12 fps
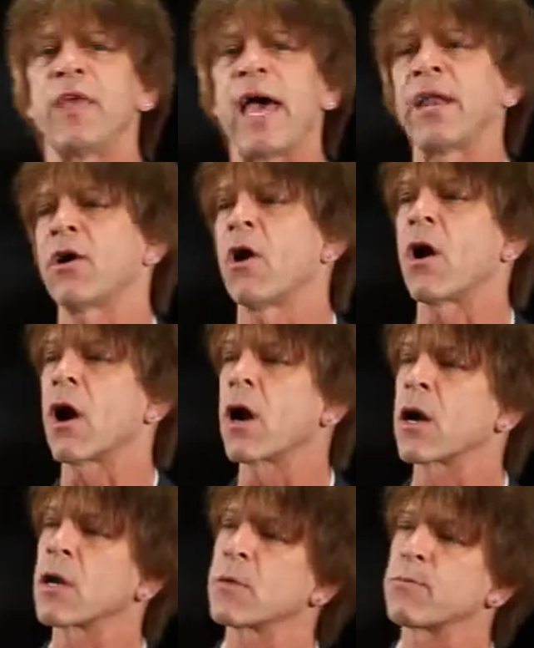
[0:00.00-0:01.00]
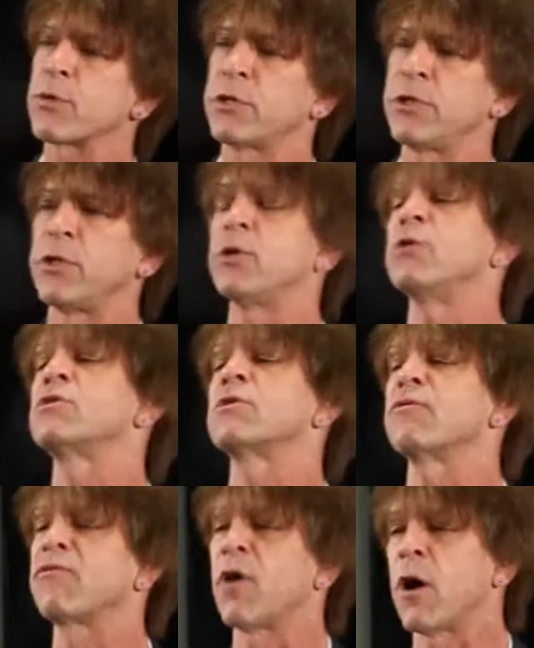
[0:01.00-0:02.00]
that are
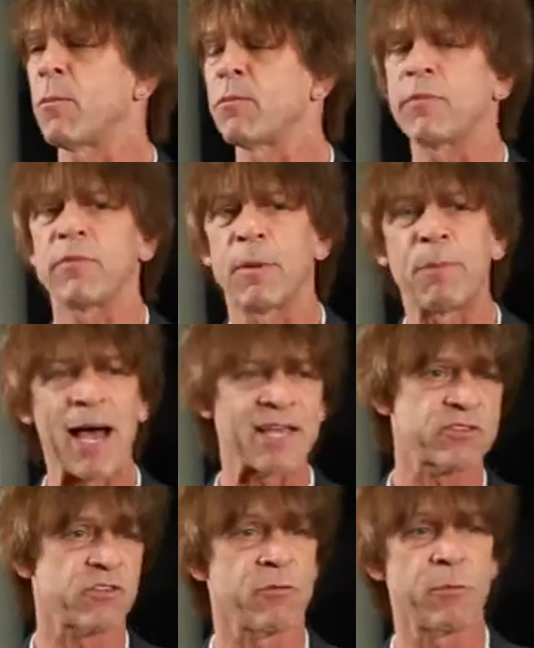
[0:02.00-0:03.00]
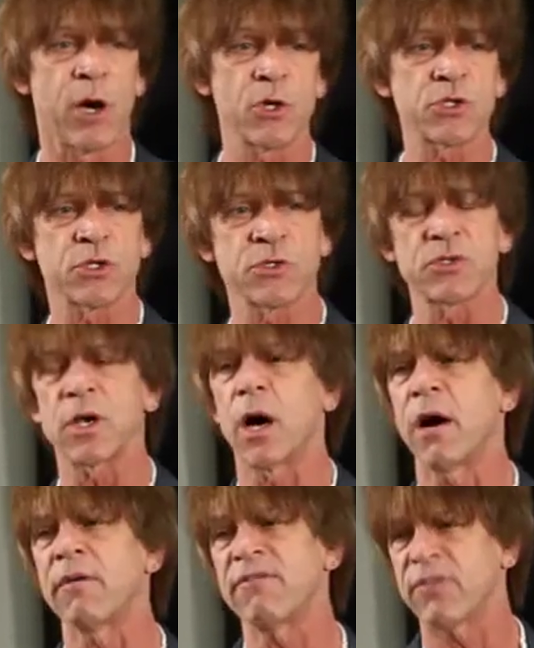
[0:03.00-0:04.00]
produced from the positive emotions
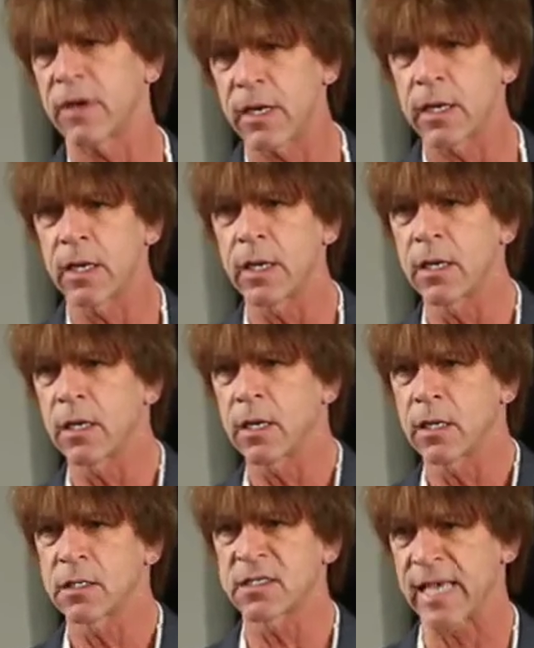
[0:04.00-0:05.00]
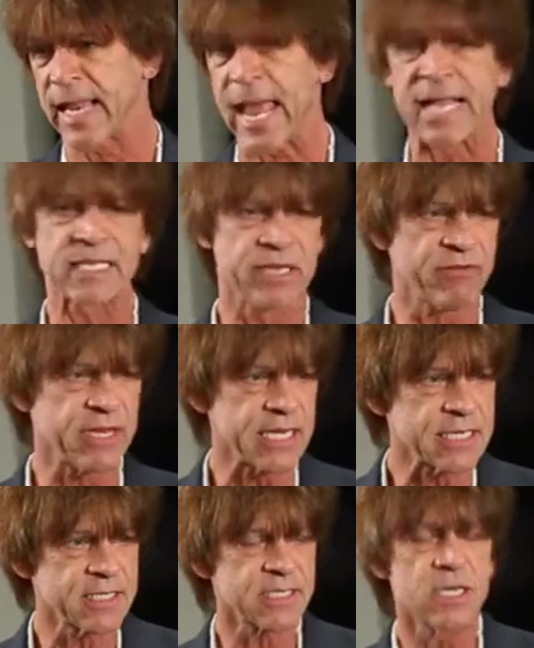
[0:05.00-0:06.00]
of said
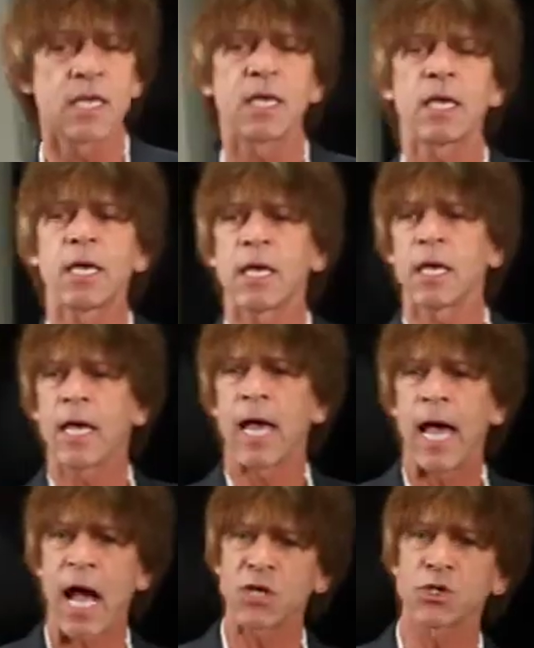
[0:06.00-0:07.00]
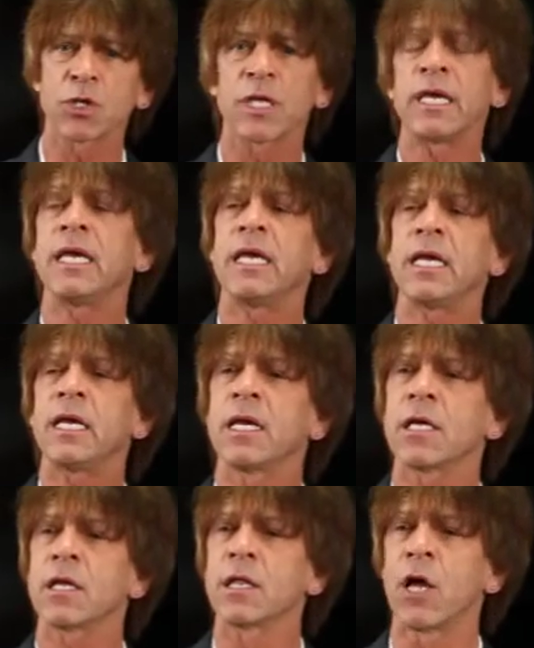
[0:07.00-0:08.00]
activities actually
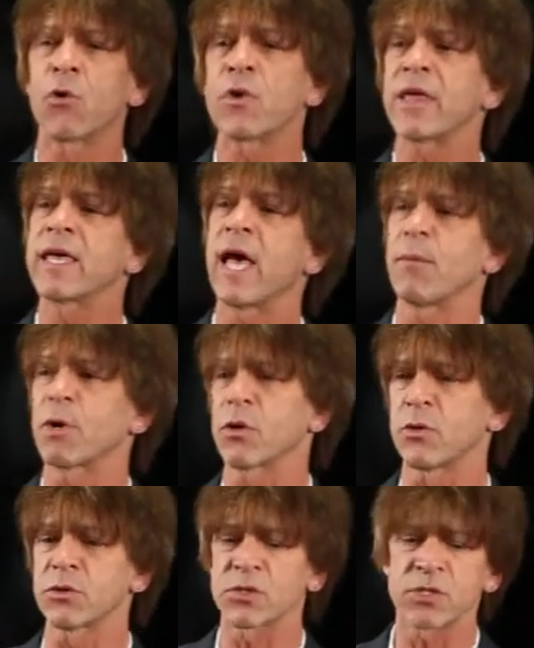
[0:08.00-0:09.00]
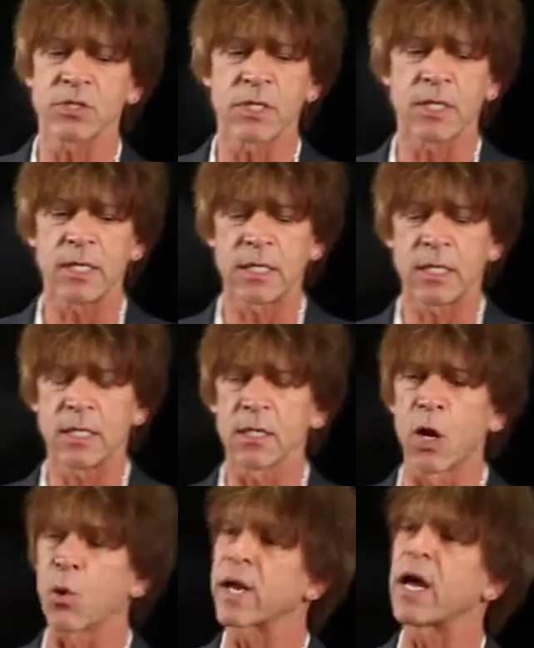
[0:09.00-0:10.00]
lower the chemicals,
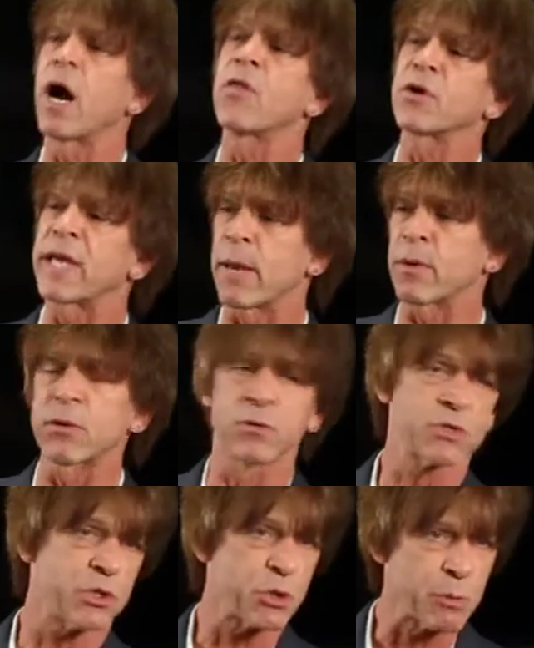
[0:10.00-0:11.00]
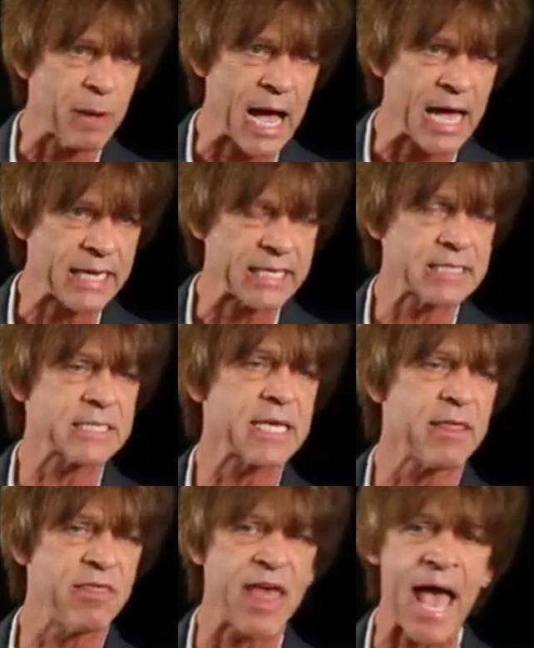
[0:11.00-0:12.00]
lower other chemicals in your
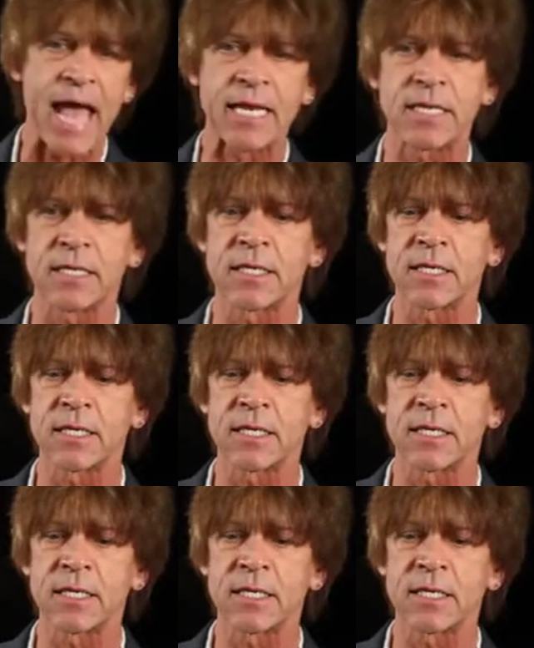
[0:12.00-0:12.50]
bodies that